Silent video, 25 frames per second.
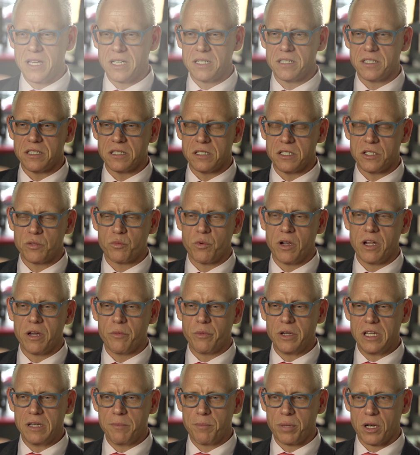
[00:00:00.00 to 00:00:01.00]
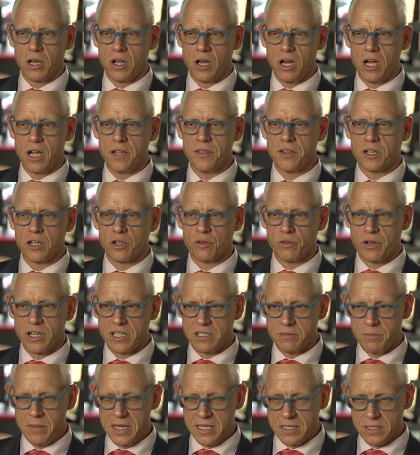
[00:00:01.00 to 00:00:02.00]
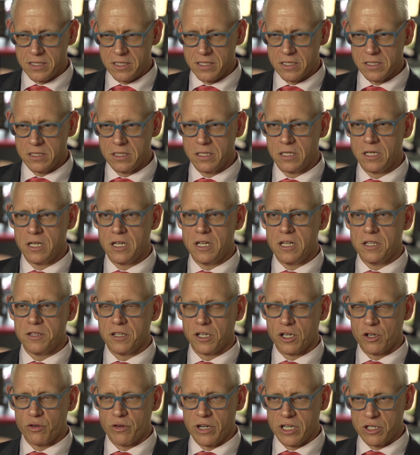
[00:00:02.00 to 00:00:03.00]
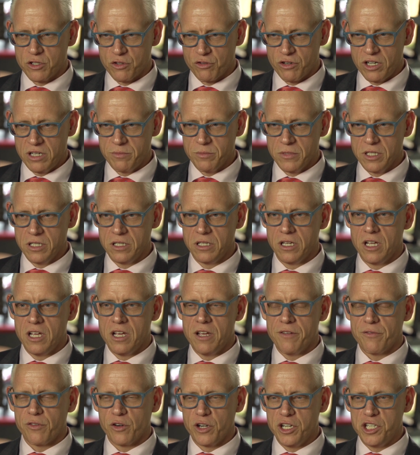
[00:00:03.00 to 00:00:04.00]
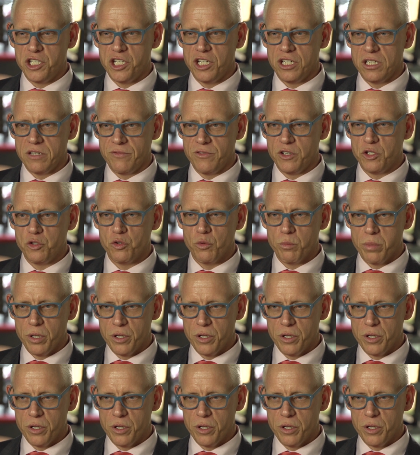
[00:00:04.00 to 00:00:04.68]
medicine is where we apply the correct medicine, the correct treatment for each individual